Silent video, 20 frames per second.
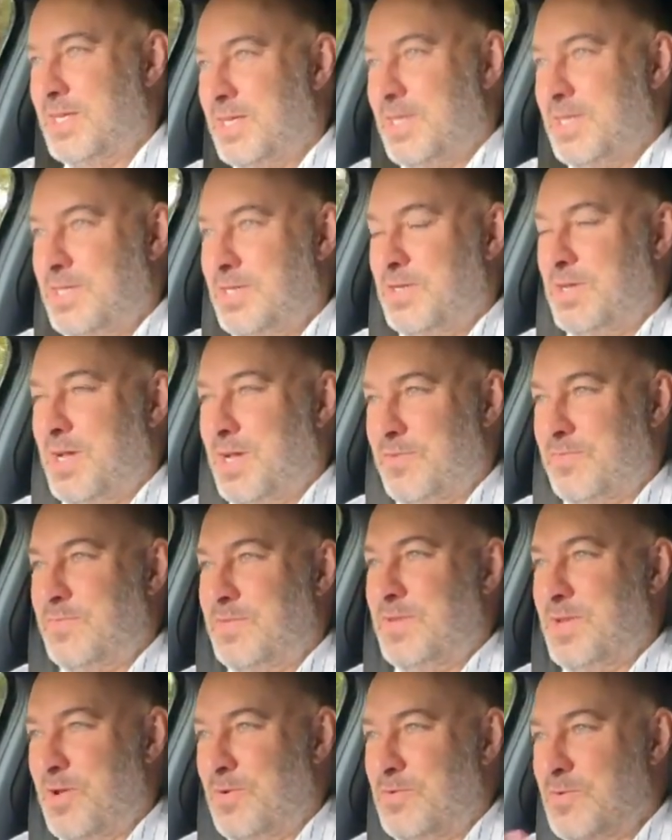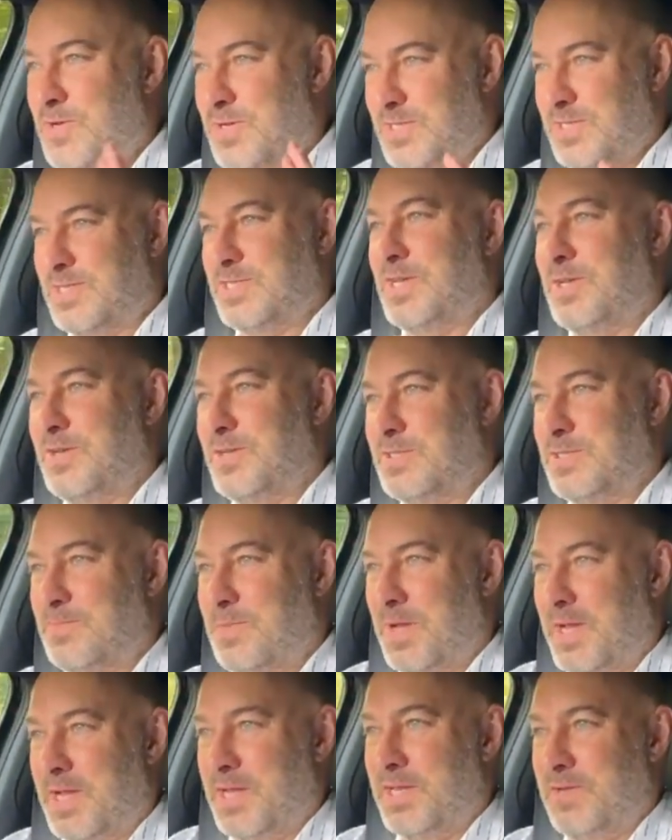You have no concerns
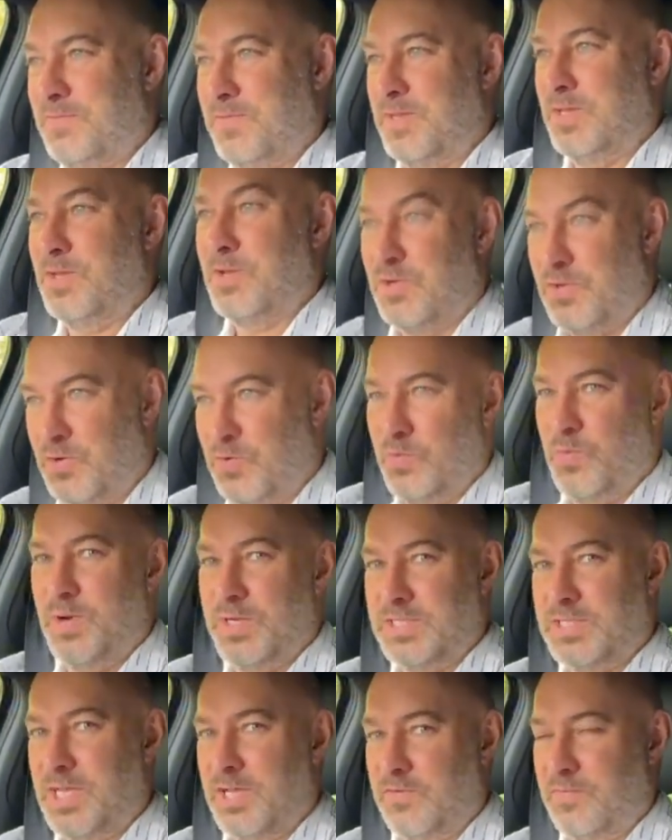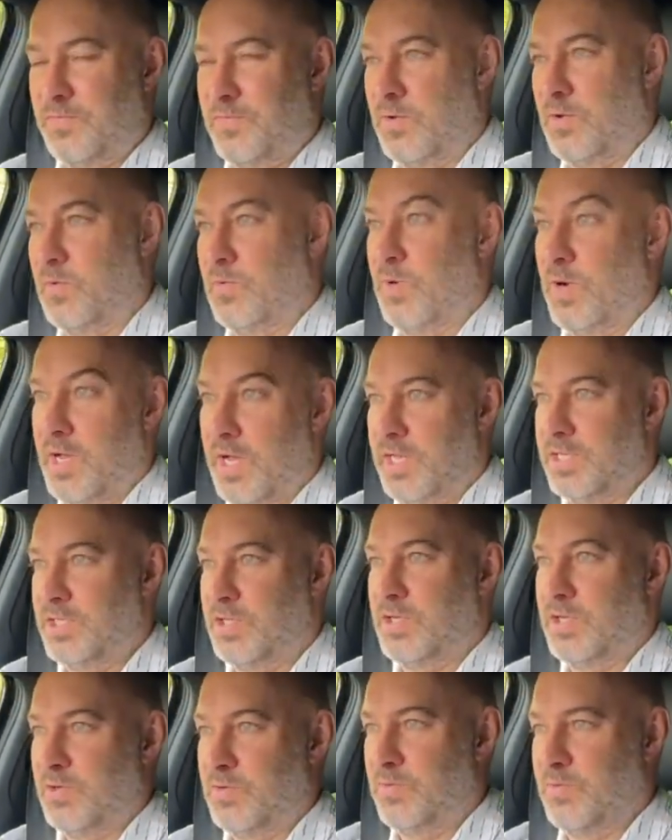about anything. You can always get fuel, and you
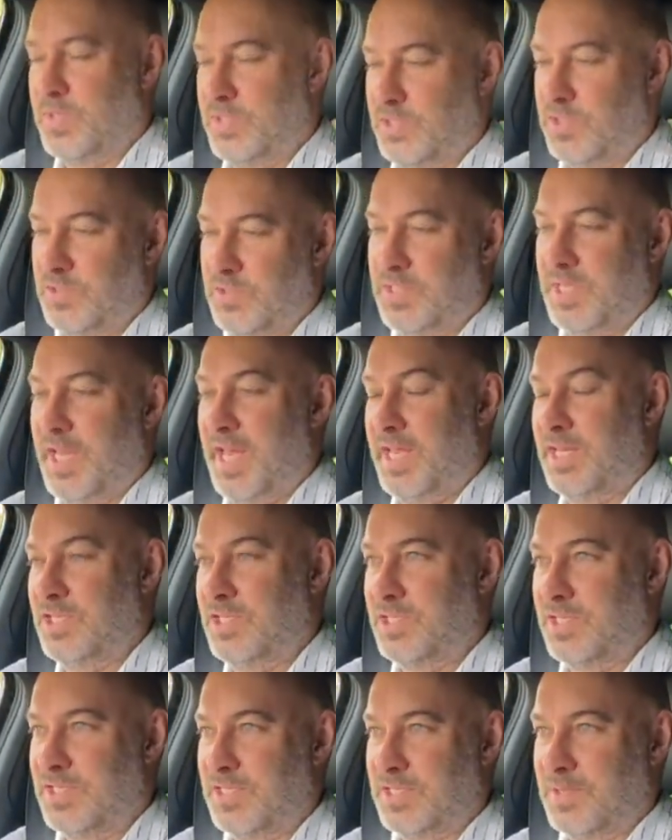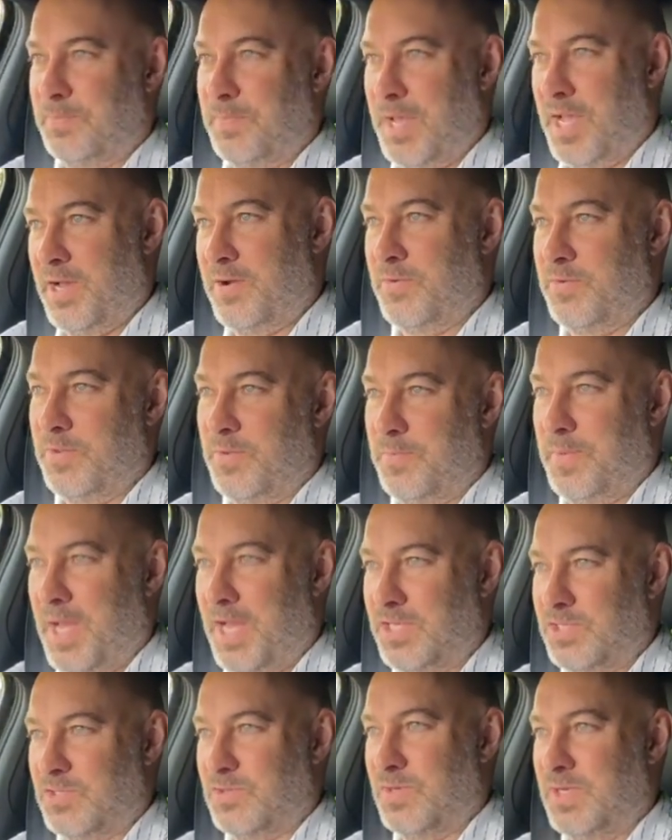can always use the engine to power the
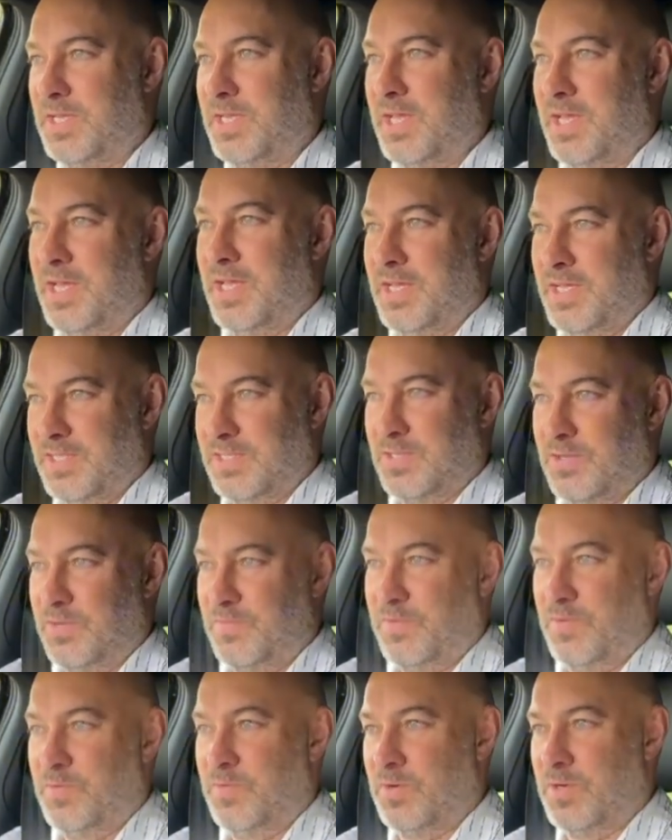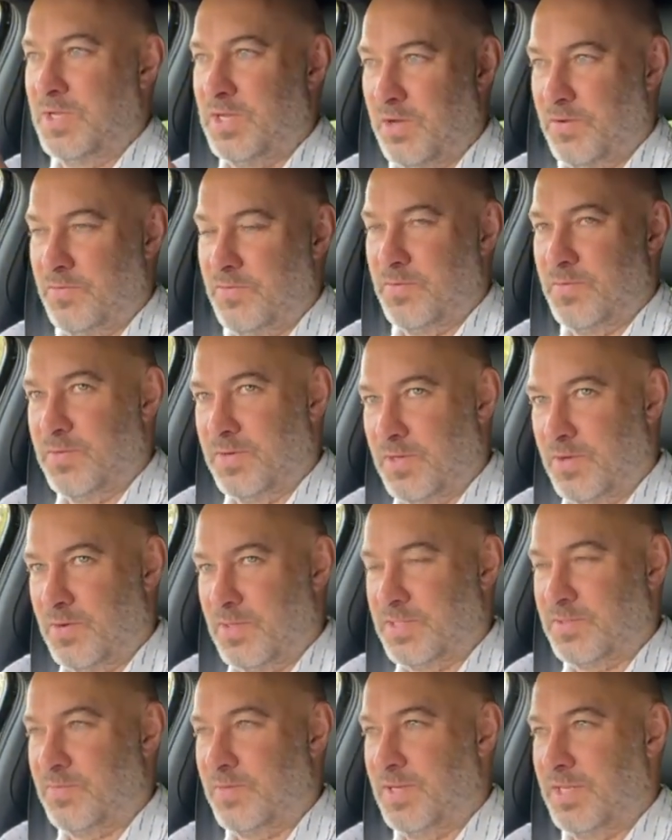battery. So if you want to go through a
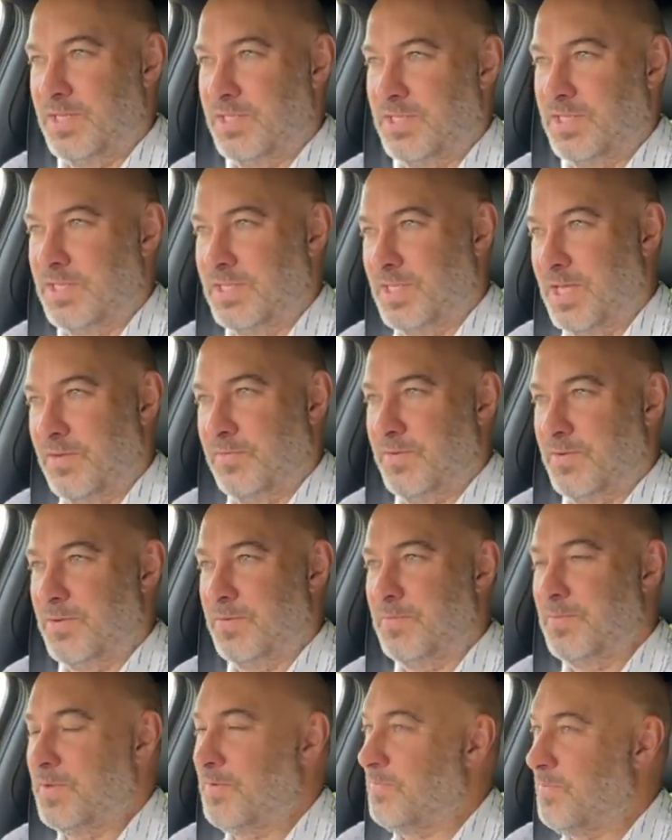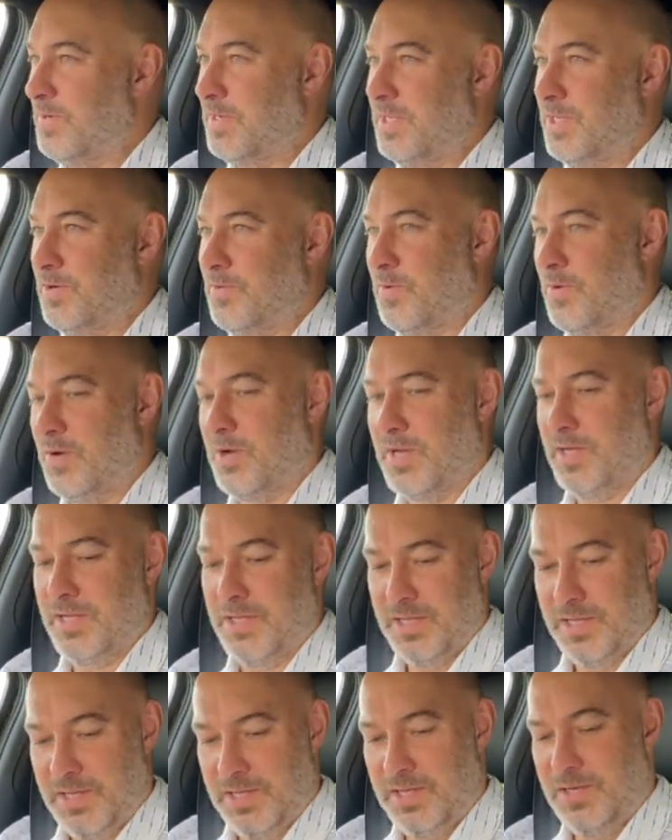nice village in Devon and be really quiet,
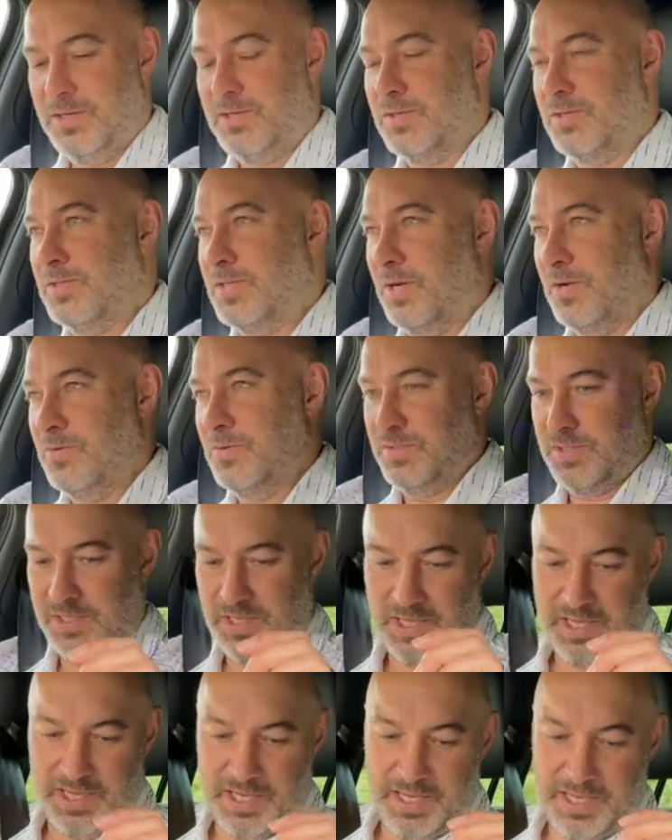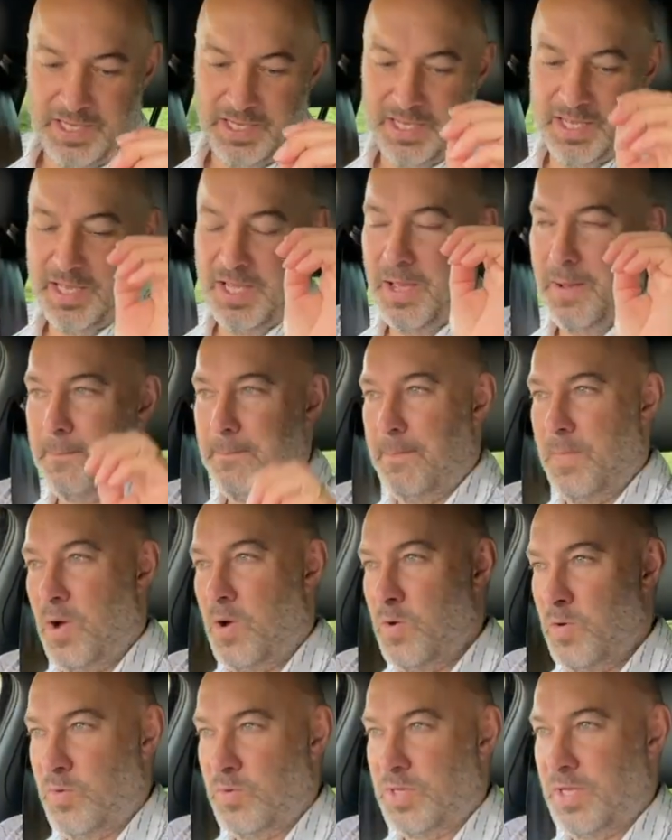you just go to E
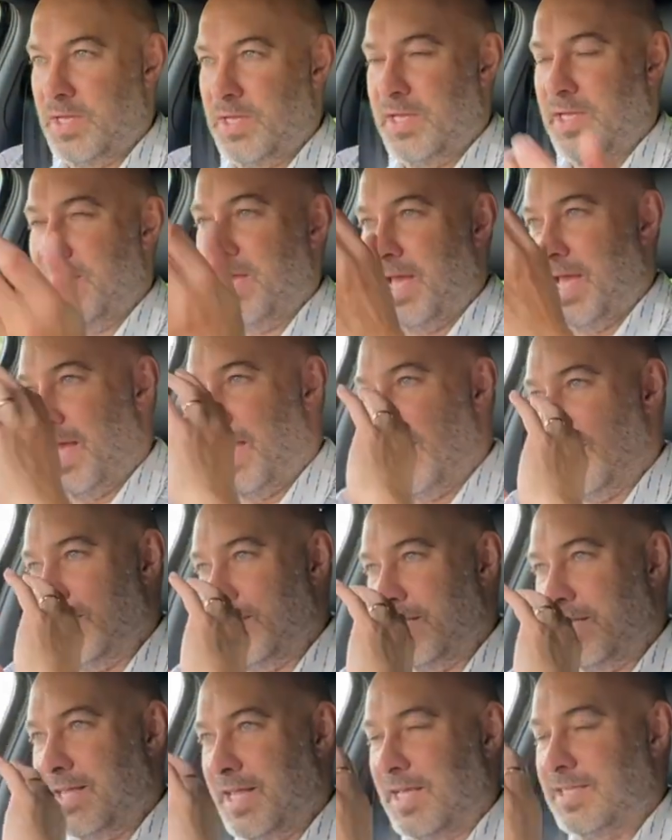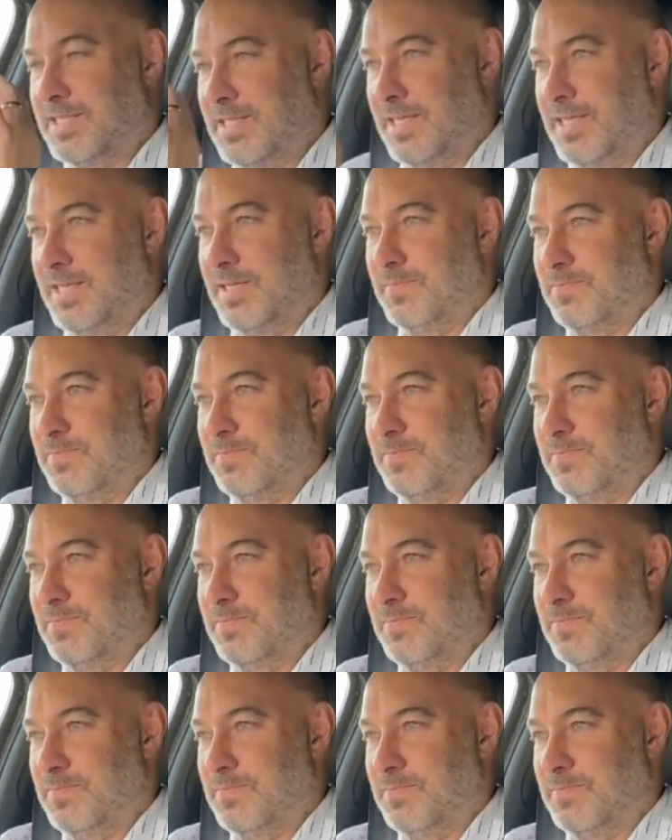mode, and that's it.